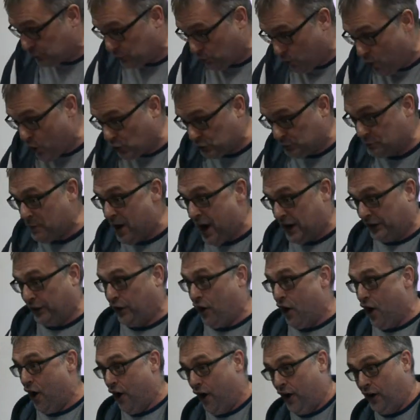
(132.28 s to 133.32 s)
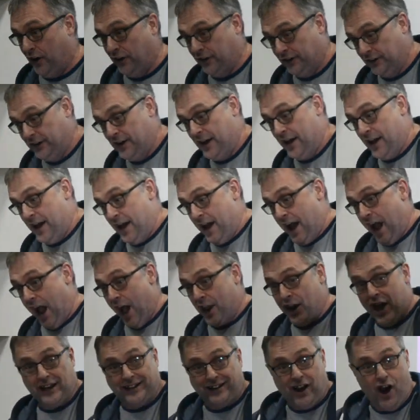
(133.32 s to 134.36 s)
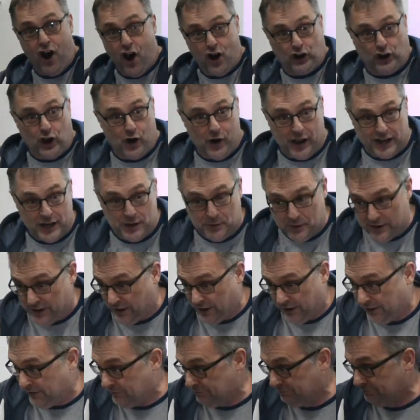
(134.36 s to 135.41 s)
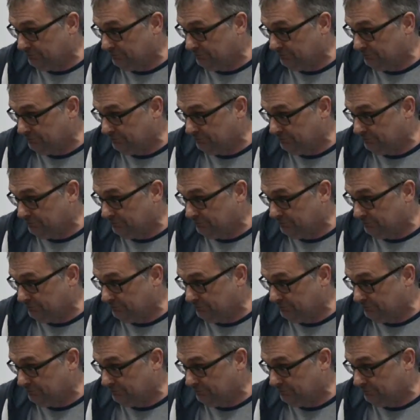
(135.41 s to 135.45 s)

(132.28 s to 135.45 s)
towards my car, and I can't go anywhere.